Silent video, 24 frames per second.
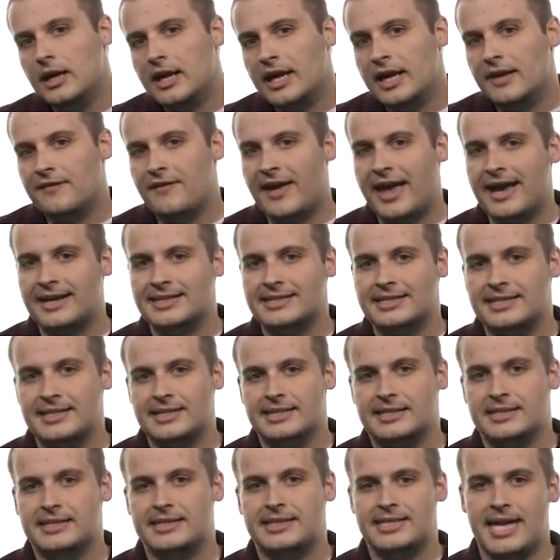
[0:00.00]
If x
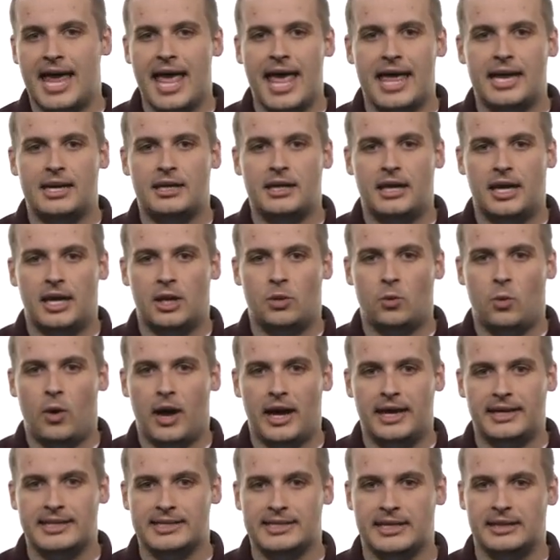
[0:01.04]
is 10 and
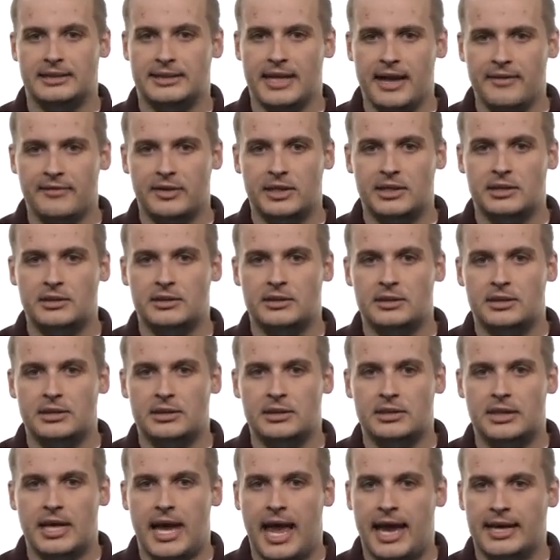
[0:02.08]
y is 11,
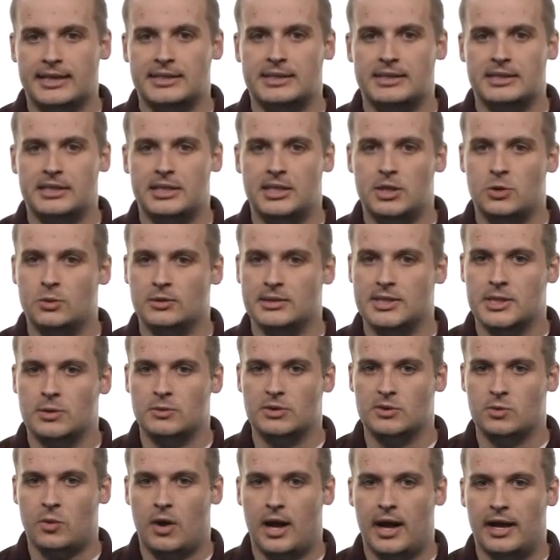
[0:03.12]
x
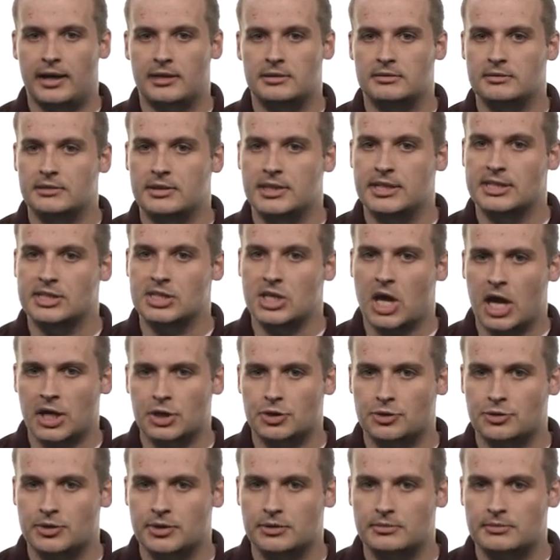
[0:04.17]
equals y is not
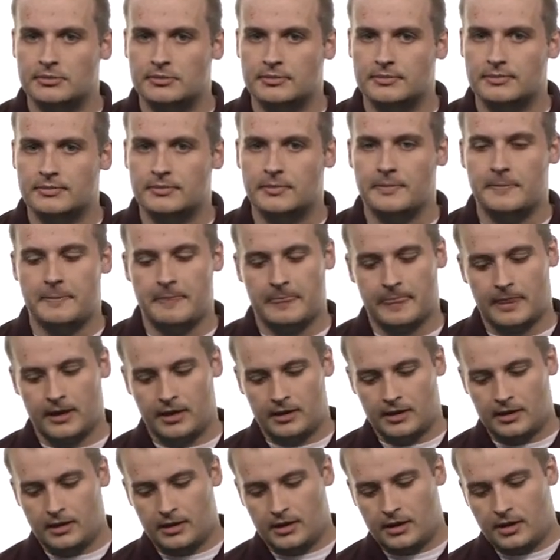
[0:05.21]
true.
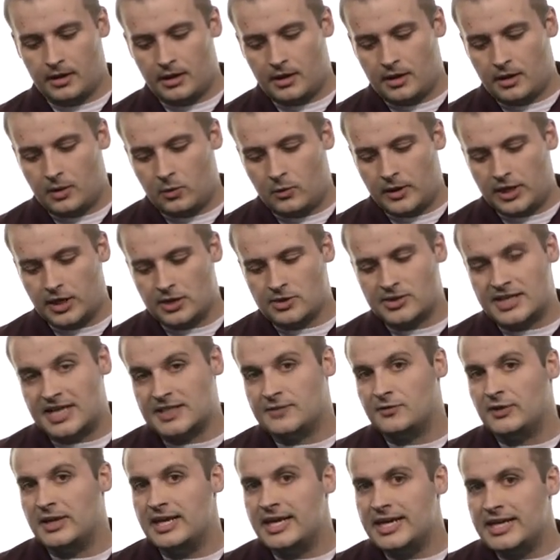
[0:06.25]
We can also test
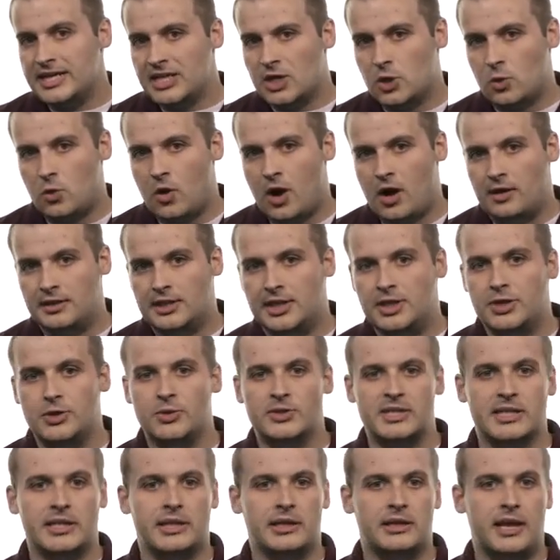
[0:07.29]
for inequality
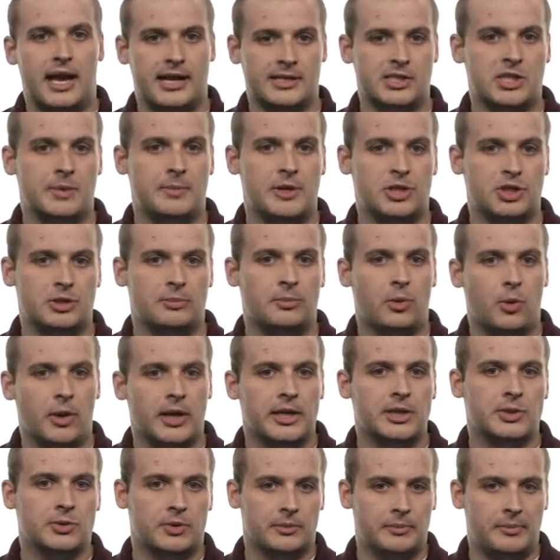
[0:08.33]
using exclamation
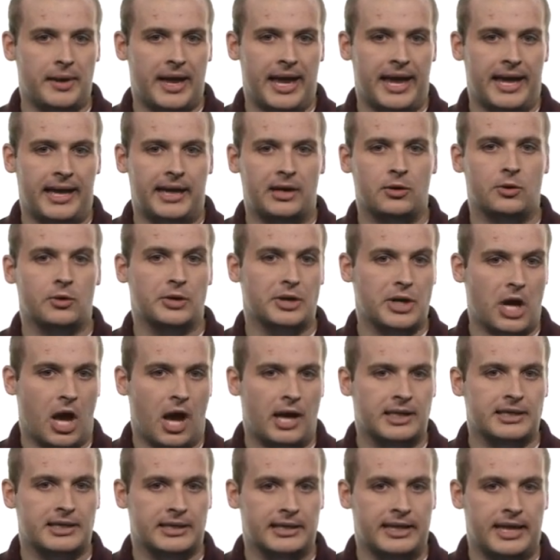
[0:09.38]
point or bang or
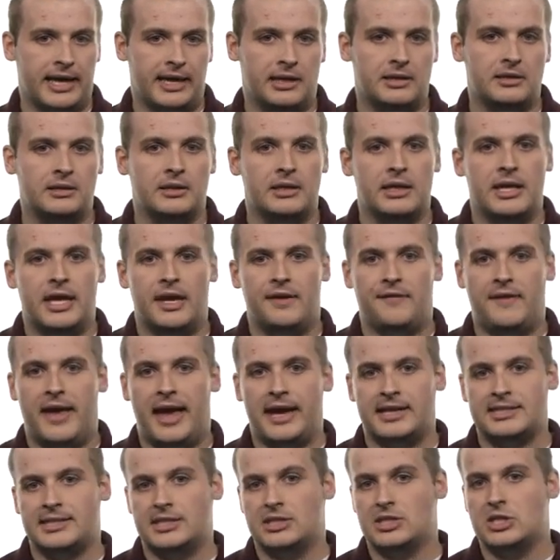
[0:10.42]
not again. If
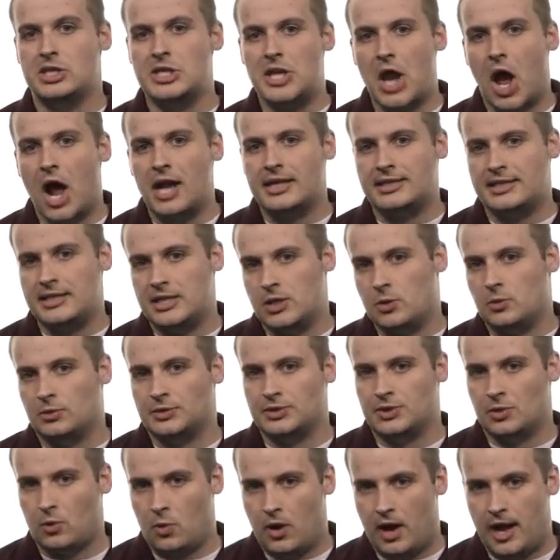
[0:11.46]
x is not equal
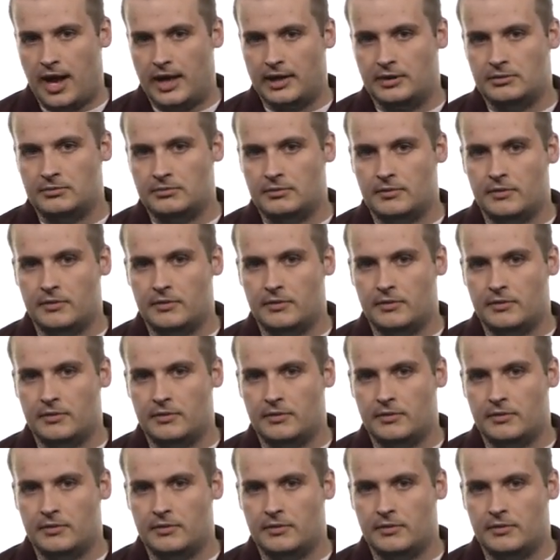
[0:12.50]
to y,